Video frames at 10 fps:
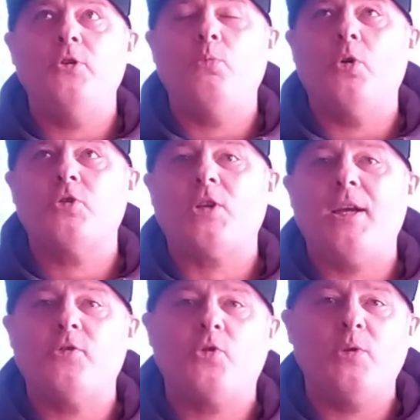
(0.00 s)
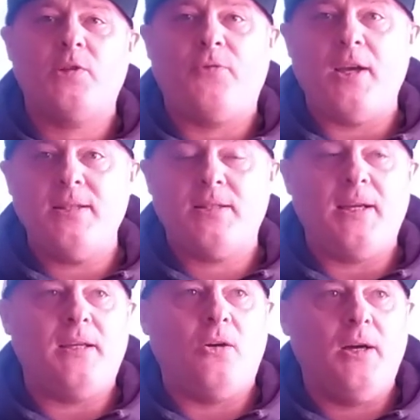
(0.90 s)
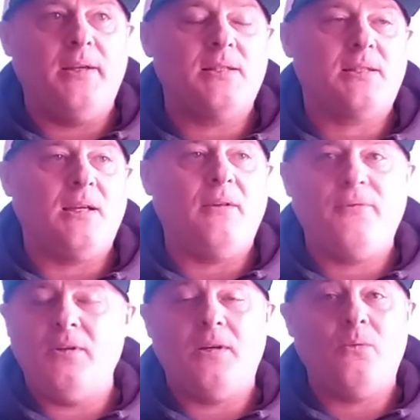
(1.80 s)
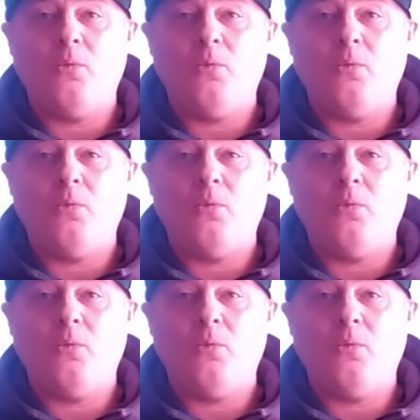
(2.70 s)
You wouldn't say it to his face, that kind of stuff, you know?